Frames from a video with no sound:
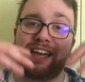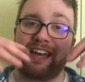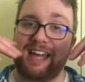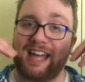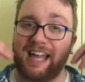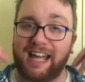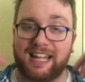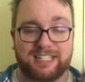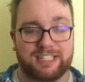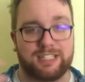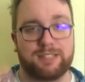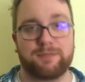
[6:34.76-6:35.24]

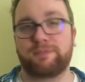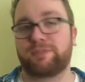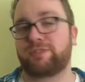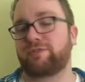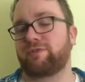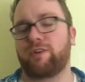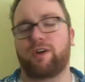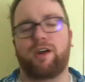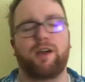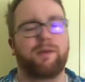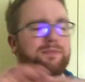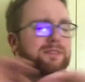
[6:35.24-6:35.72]
and
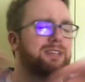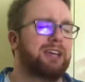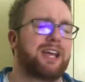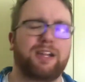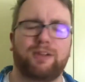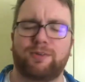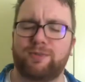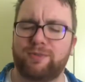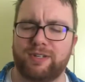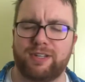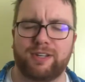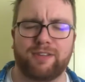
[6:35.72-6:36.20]
subscribe. Tell
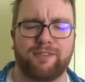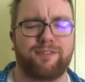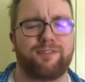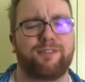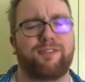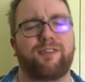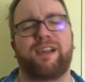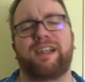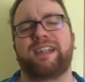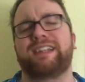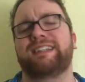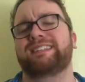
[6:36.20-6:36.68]
all your
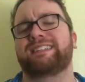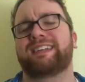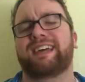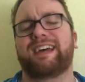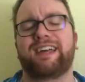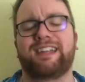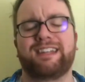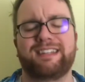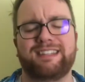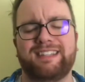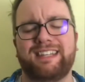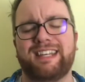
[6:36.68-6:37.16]
friends.
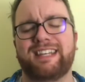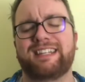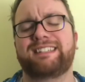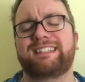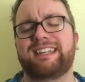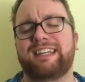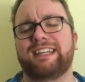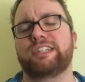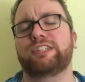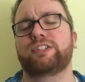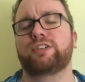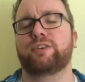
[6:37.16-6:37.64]
And this
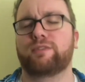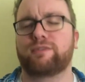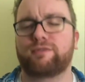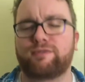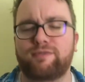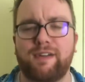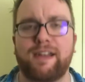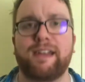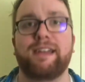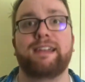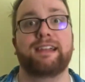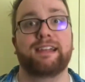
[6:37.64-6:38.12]
is your
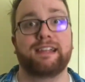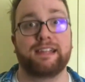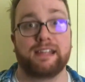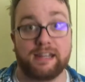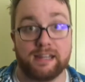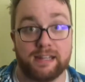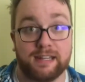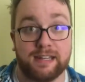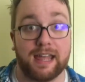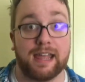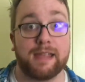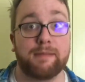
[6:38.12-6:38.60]
friendly
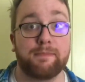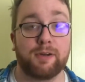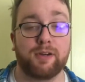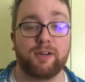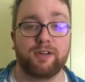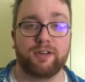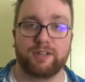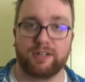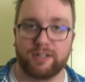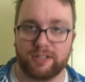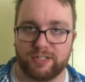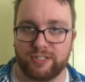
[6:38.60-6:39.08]

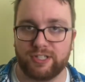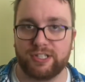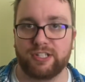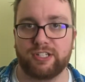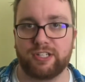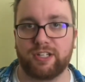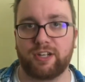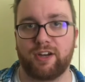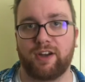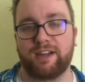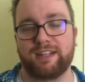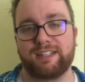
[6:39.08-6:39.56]
neighbourhood
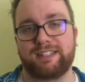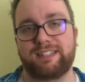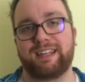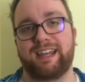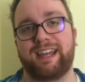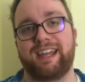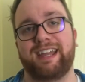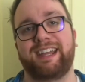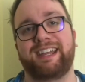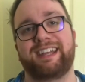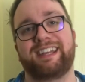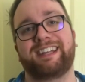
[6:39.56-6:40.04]
ginger guy
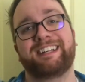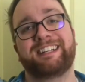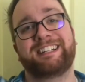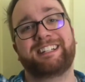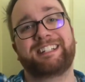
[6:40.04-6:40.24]
saying,